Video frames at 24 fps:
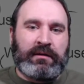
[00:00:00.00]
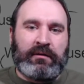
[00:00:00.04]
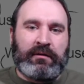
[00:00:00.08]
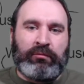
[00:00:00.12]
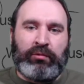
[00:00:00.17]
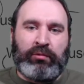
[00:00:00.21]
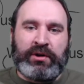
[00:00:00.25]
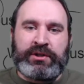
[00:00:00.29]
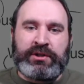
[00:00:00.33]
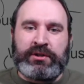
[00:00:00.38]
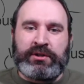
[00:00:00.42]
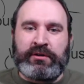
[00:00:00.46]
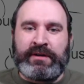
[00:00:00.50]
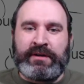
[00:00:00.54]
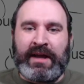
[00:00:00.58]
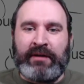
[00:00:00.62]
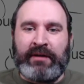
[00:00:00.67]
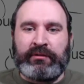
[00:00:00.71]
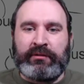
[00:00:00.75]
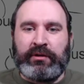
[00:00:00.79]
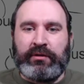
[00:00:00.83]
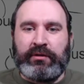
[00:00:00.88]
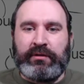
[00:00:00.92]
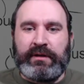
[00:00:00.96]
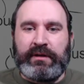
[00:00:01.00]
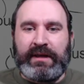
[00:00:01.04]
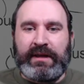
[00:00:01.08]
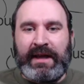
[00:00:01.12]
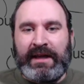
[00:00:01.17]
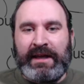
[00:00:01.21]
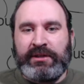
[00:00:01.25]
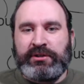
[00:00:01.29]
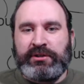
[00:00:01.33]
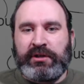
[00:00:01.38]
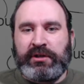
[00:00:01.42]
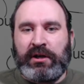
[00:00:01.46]
what your download
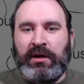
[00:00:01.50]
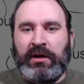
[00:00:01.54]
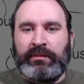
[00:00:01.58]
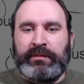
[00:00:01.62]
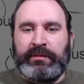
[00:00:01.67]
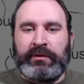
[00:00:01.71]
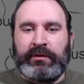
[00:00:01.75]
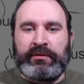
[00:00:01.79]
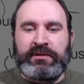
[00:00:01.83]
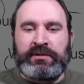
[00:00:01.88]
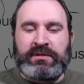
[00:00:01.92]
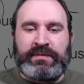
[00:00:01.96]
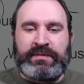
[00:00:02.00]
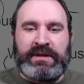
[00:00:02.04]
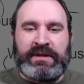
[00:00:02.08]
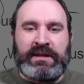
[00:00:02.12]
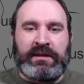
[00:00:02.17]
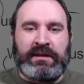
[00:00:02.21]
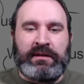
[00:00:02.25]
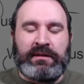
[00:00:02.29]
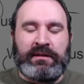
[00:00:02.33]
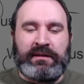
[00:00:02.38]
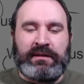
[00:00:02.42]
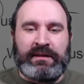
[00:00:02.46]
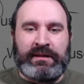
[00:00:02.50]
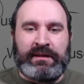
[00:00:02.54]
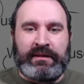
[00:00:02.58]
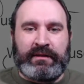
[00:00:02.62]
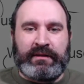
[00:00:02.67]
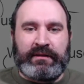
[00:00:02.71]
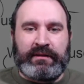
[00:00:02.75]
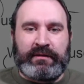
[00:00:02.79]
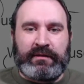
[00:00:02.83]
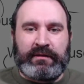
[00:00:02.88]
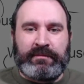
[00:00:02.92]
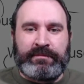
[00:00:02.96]
and your upload speed
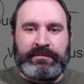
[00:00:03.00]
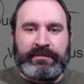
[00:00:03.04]
is.